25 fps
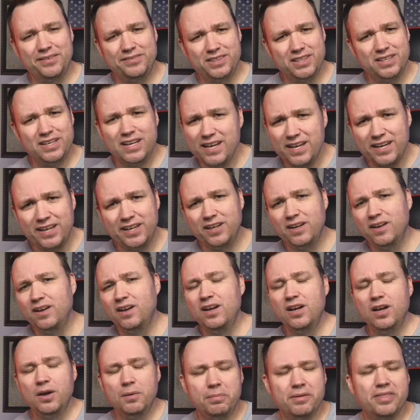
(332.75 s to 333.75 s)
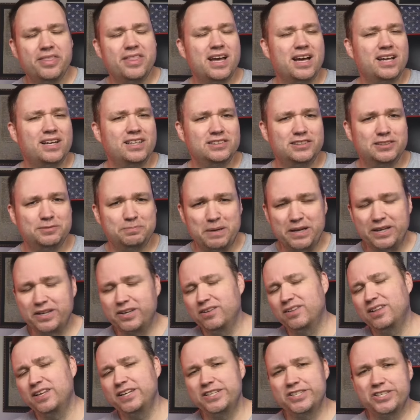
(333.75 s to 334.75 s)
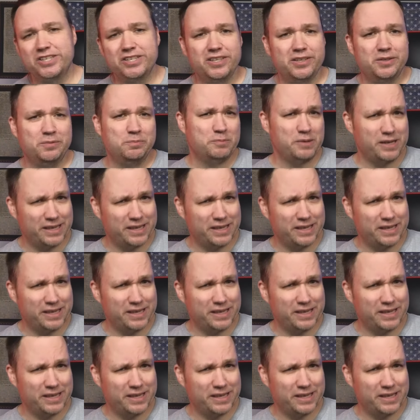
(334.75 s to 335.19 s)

today, but that is speculation.